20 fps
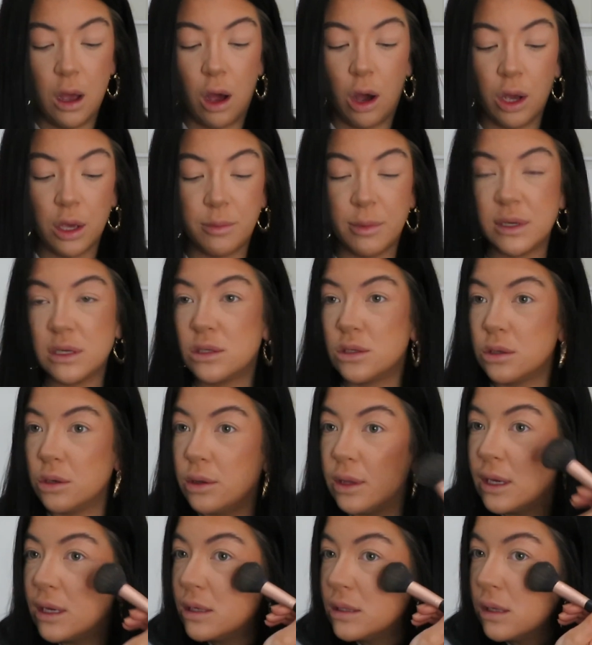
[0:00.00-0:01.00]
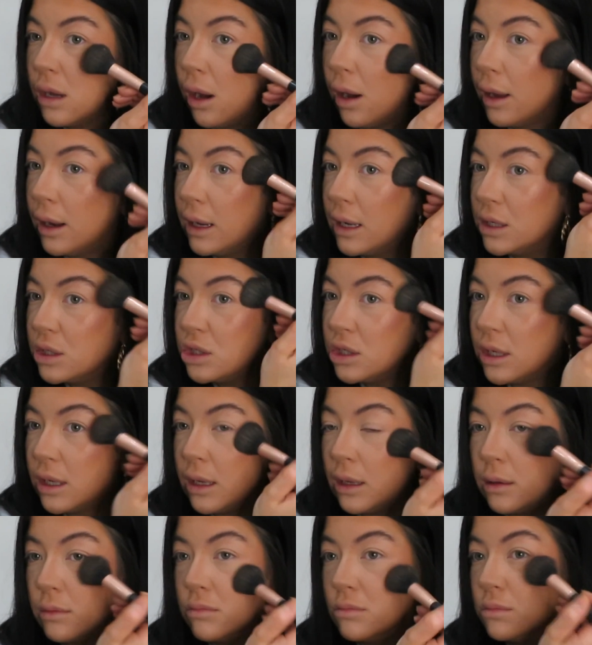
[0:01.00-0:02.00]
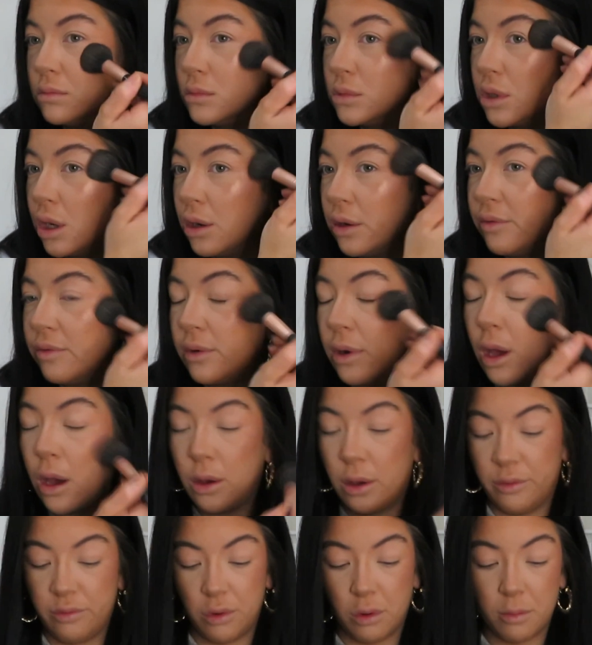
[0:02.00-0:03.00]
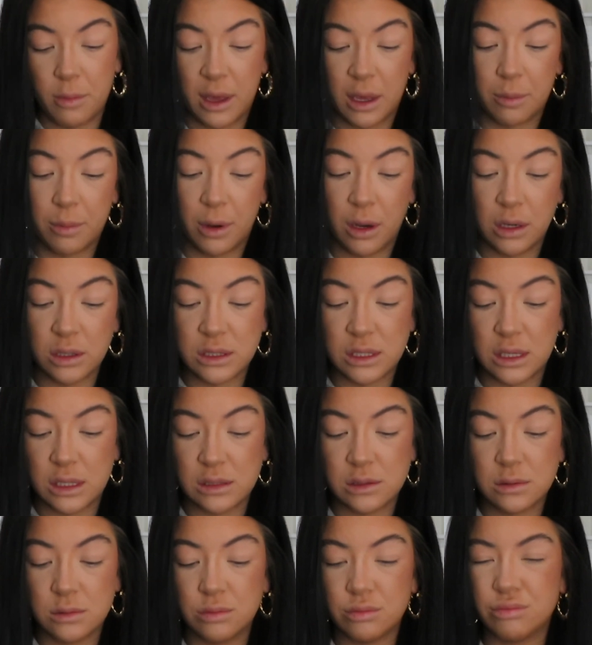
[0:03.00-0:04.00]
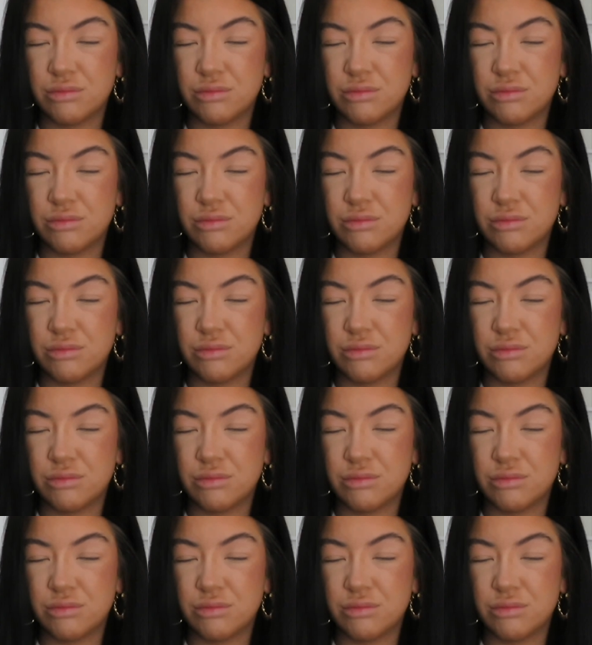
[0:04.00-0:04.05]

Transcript: Are you meant to do this? I literally don't even know. If you're a makeup artist,